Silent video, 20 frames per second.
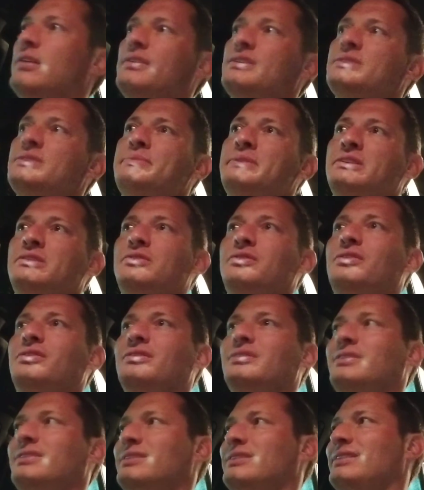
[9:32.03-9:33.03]

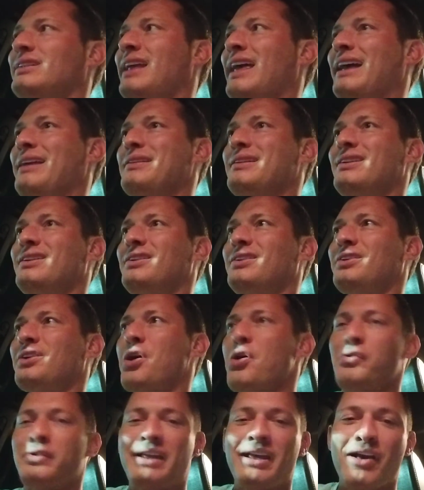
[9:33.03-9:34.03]
spill like
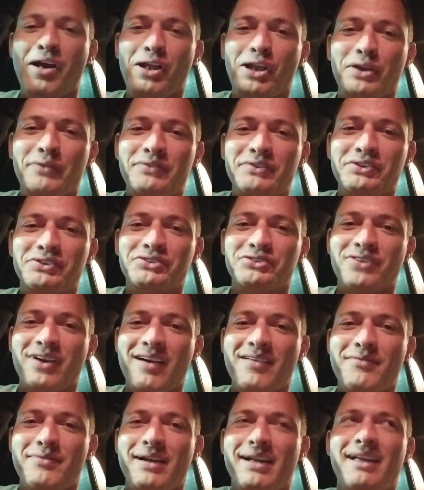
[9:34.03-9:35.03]
coating all over your
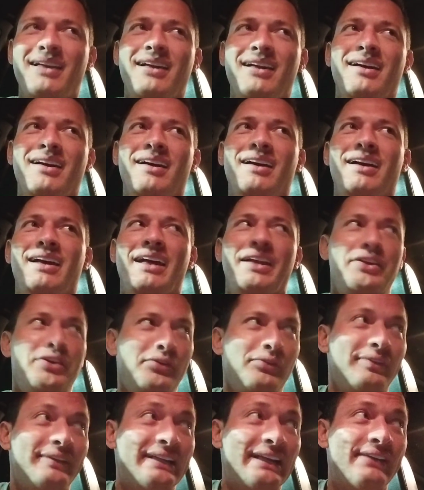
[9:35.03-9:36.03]
driveway, and
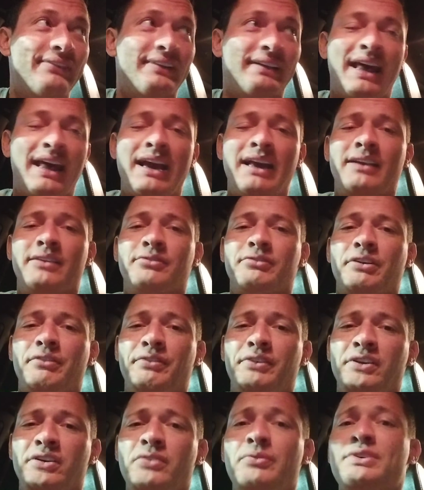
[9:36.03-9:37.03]
you leave a negative
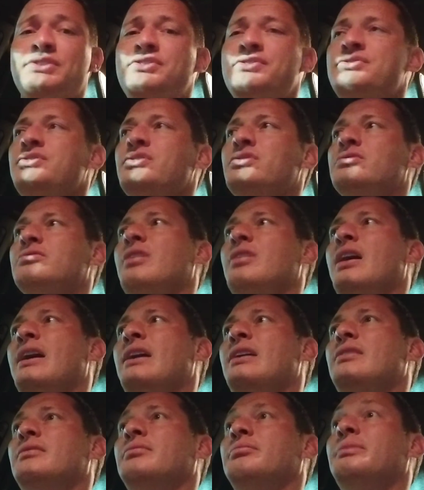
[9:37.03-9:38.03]
review, which is your
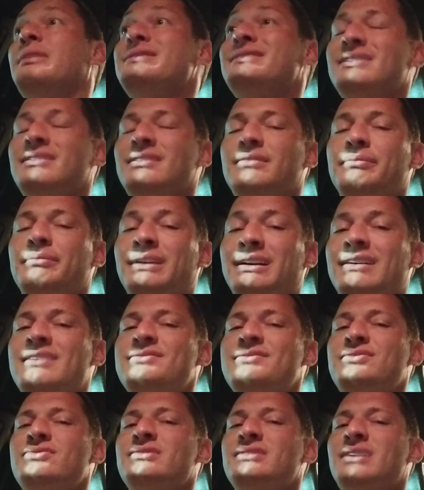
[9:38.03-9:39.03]
right,
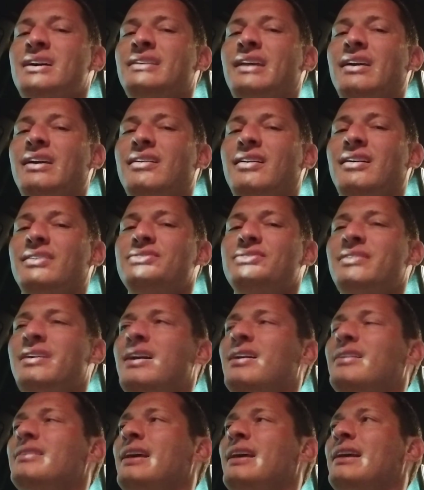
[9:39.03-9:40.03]
because you signed that
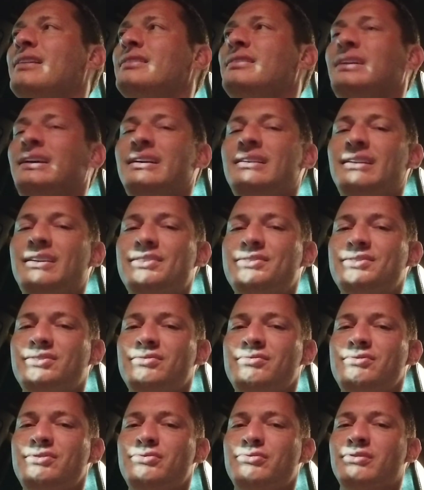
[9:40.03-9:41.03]
contract, they can legally
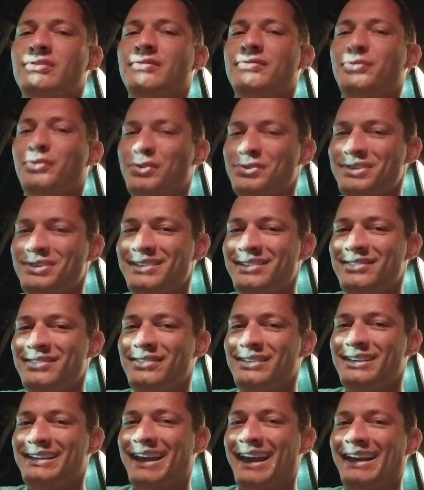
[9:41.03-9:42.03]
sue you and force
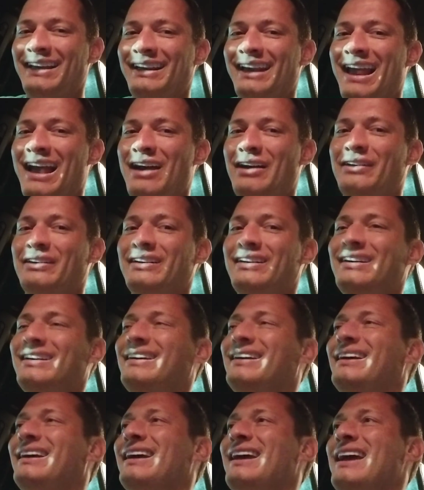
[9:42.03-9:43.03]
you to take it down.
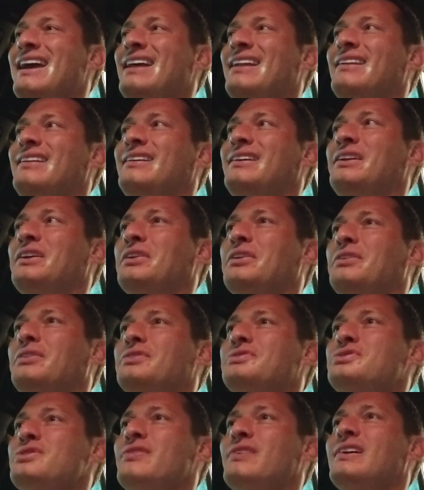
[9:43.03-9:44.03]
And
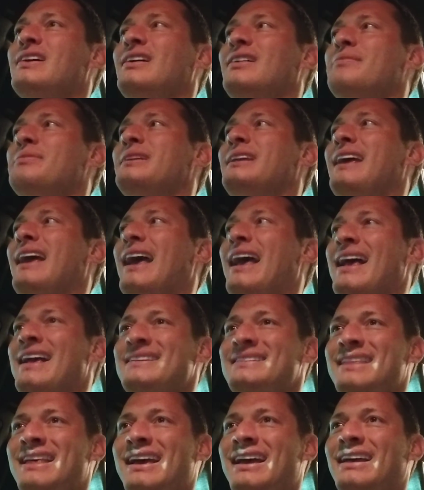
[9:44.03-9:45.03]
so if a company
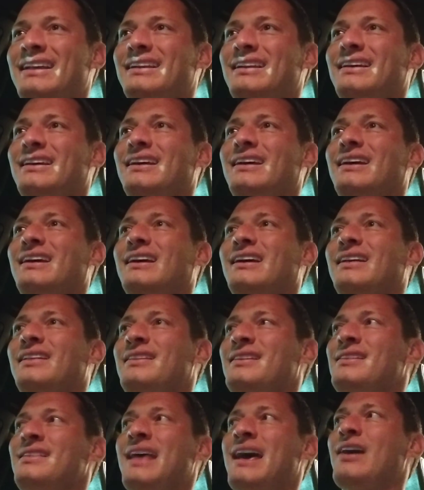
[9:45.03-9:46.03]
has that,
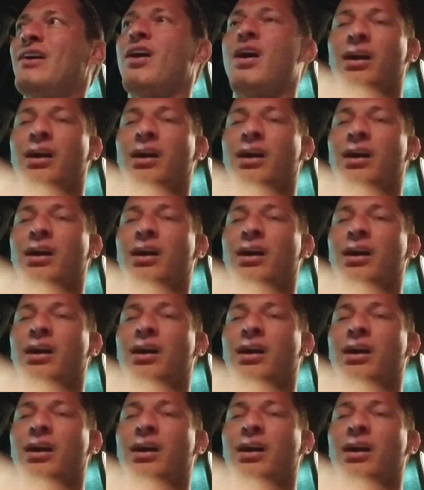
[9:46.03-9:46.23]
then that